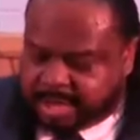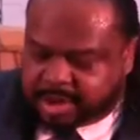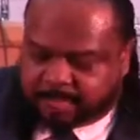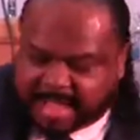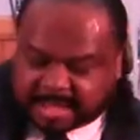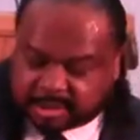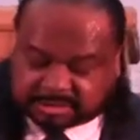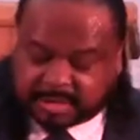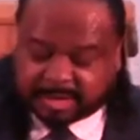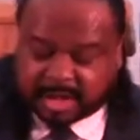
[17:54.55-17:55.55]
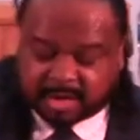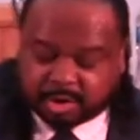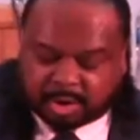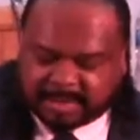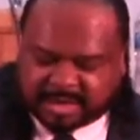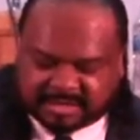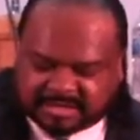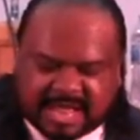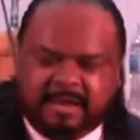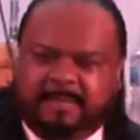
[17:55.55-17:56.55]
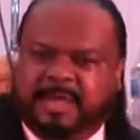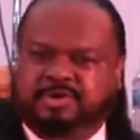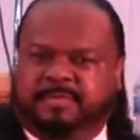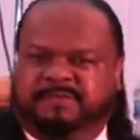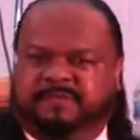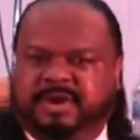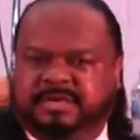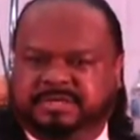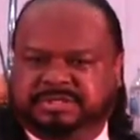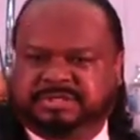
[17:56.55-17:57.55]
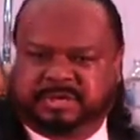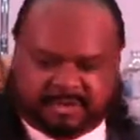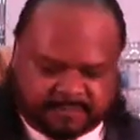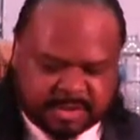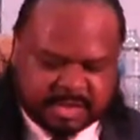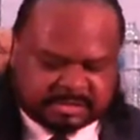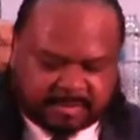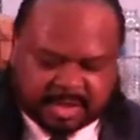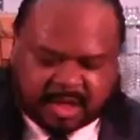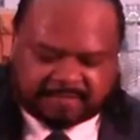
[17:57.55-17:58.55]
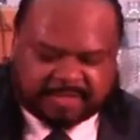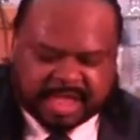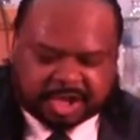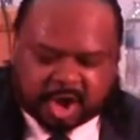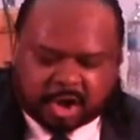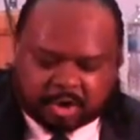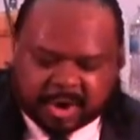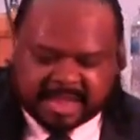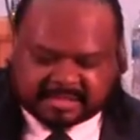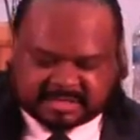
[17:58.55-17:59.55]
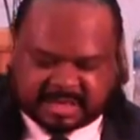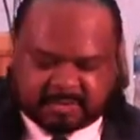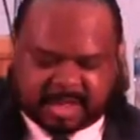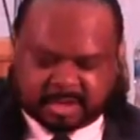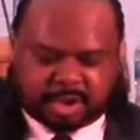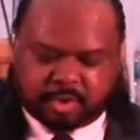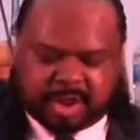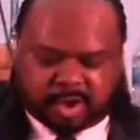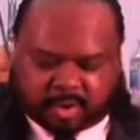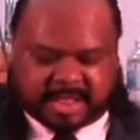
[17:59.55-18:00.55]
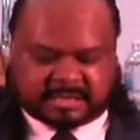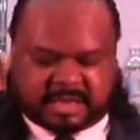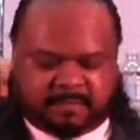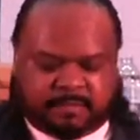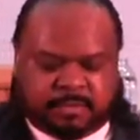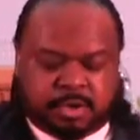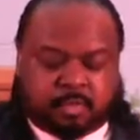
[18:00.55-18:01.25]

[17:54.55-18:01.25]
In your mind, some of y'all, I'm not trying to be funny, this is serious. Some of y'all think y'all crazy, right? No, you ain't crazy.